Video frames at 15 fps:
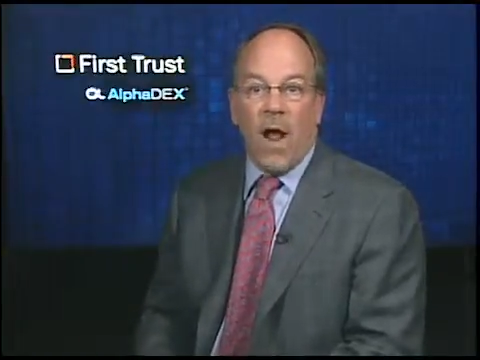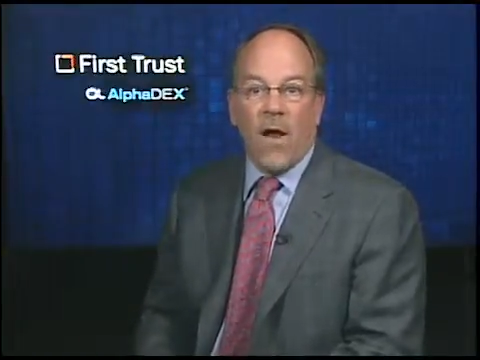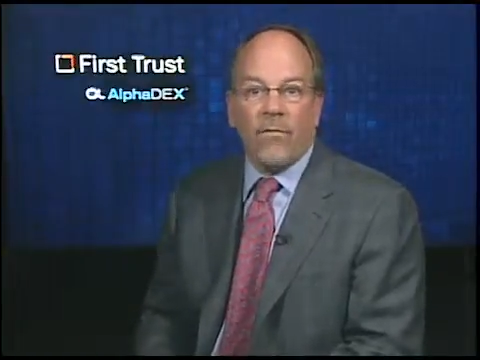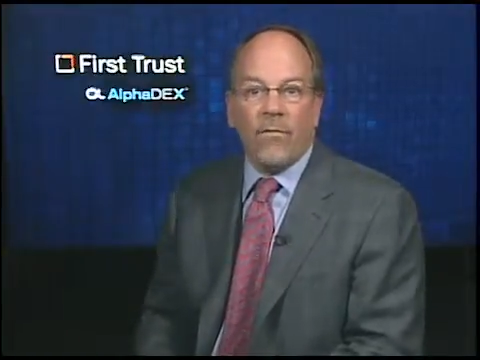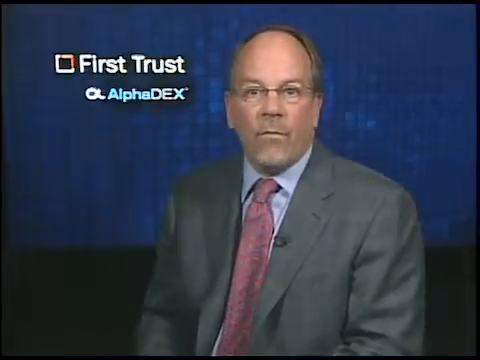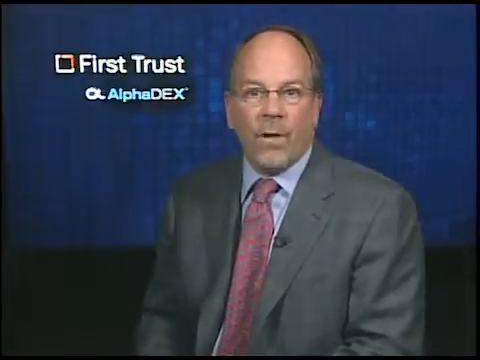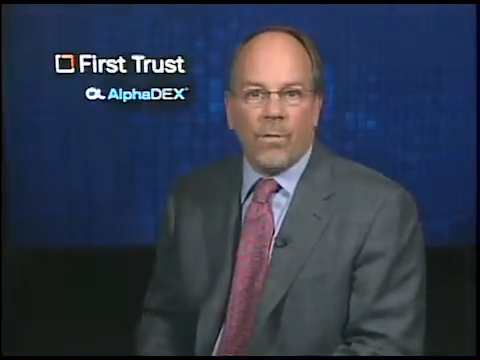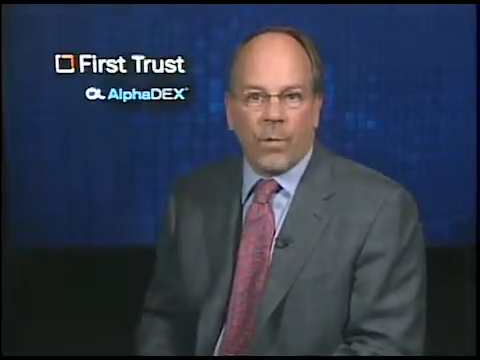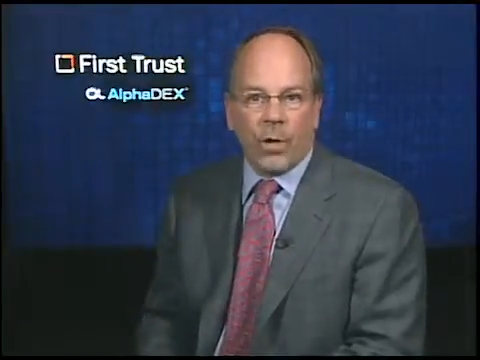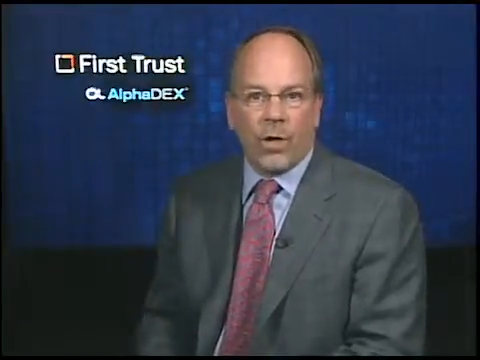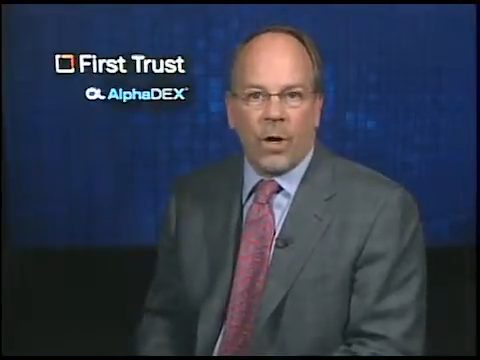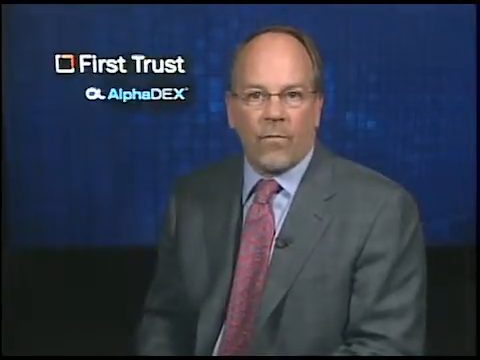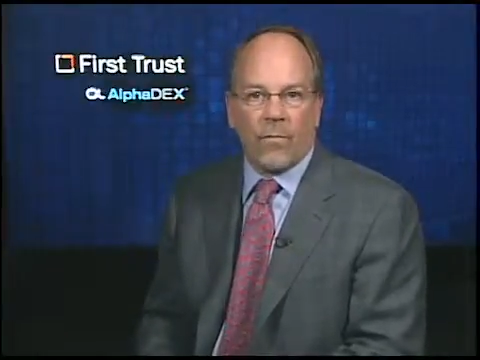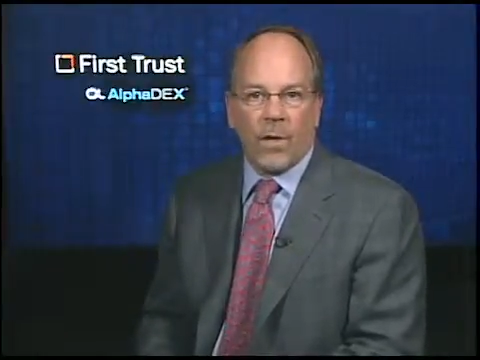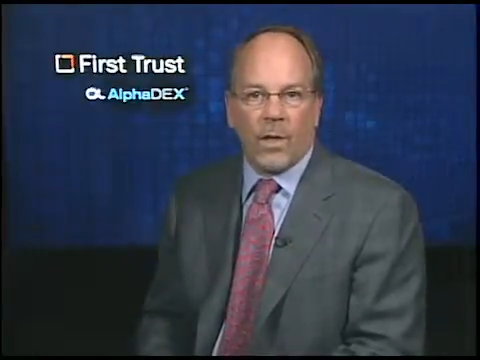every
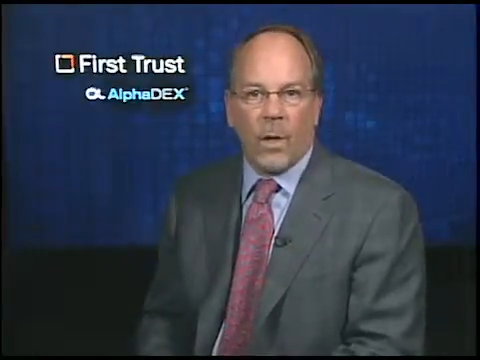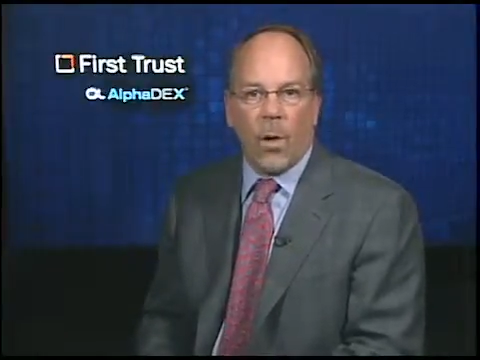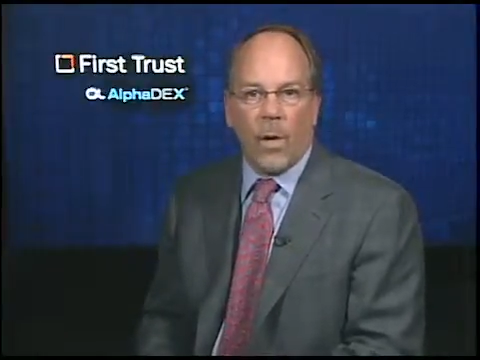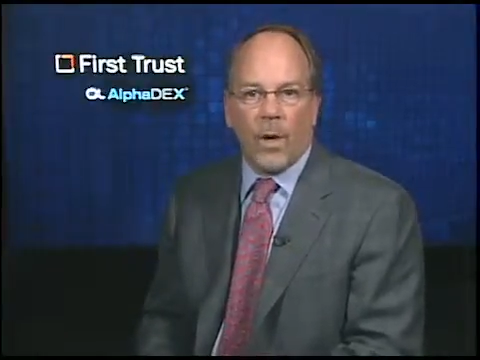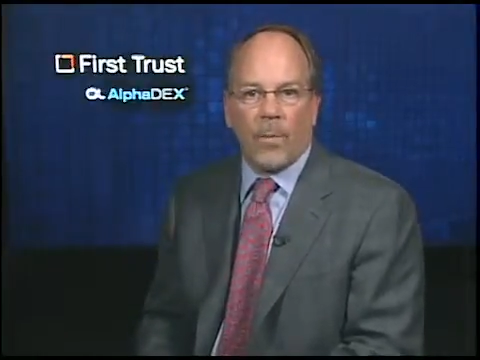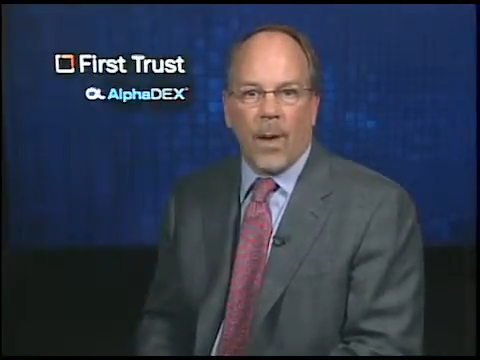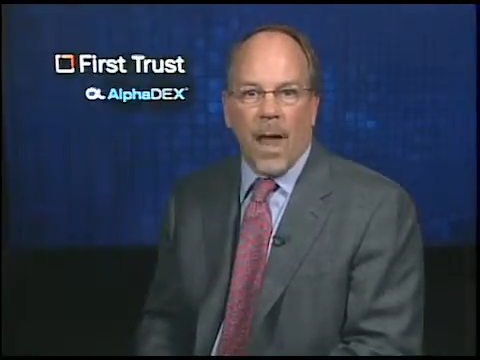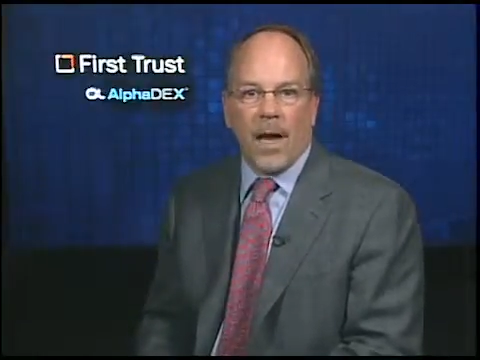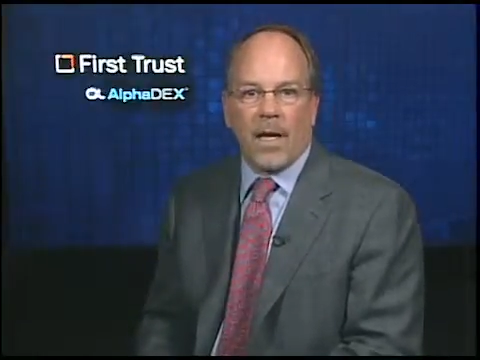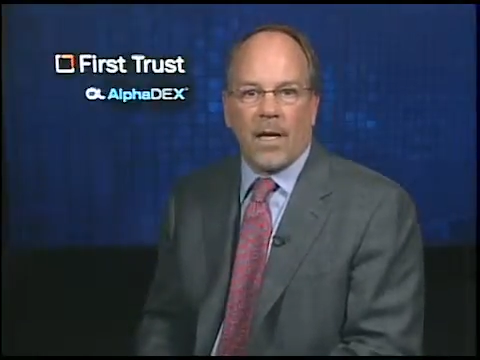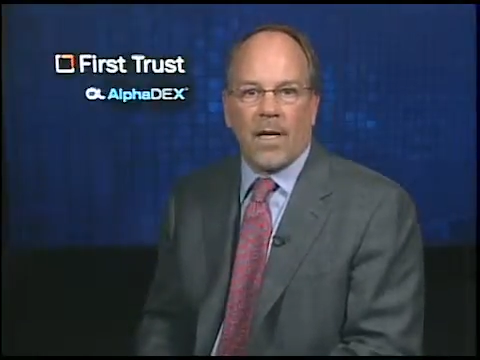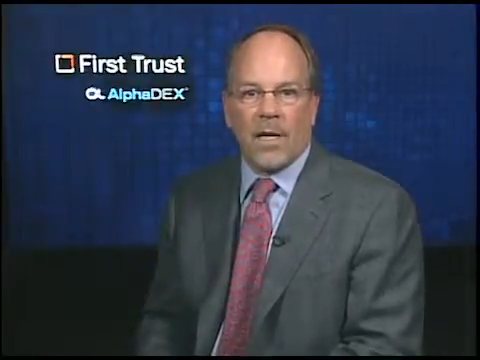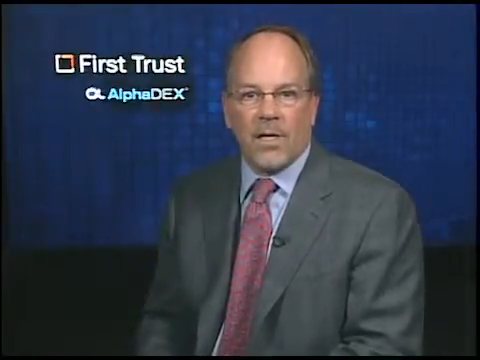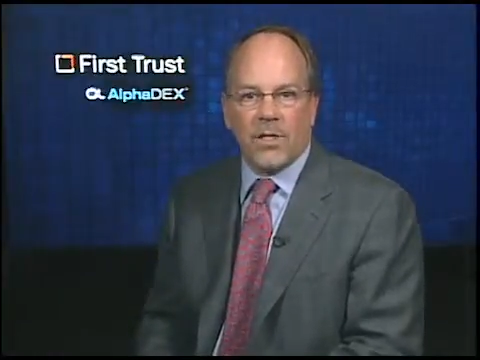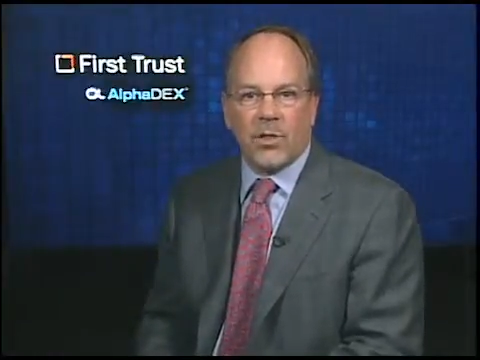recovery going back
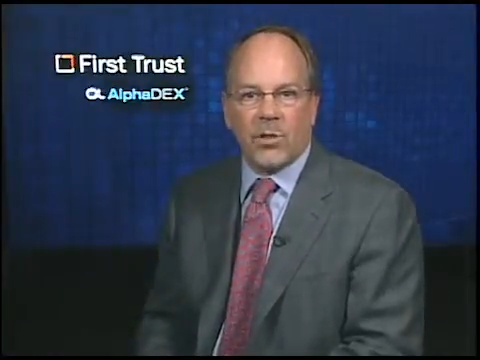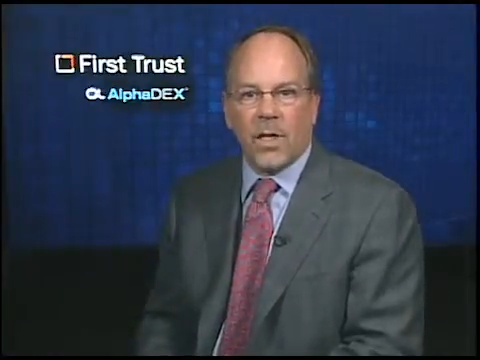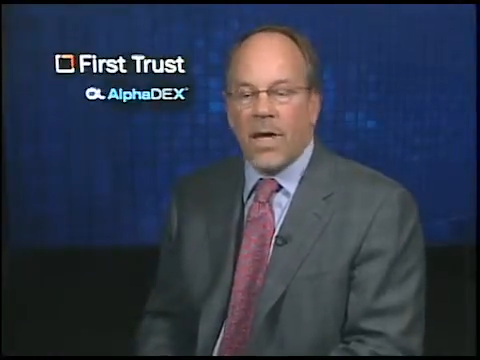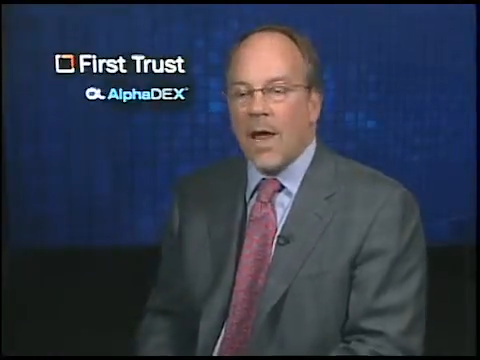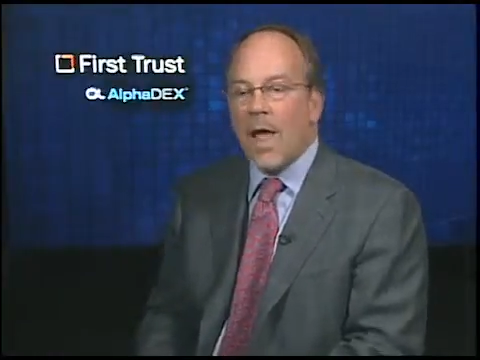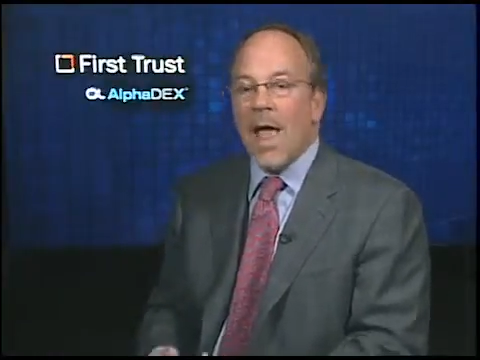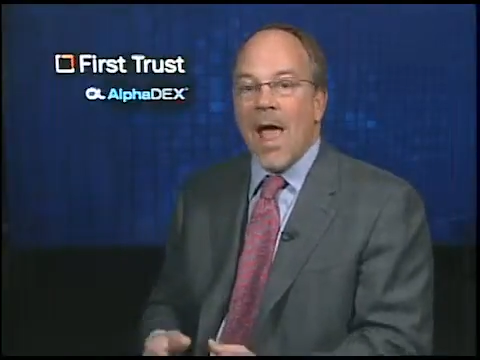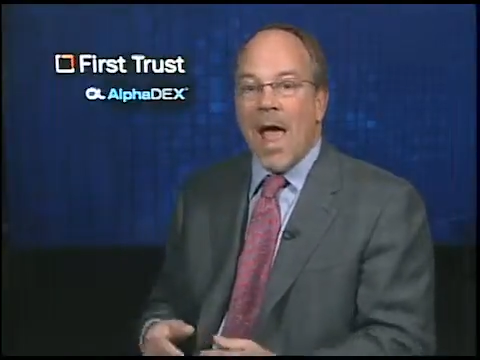in history.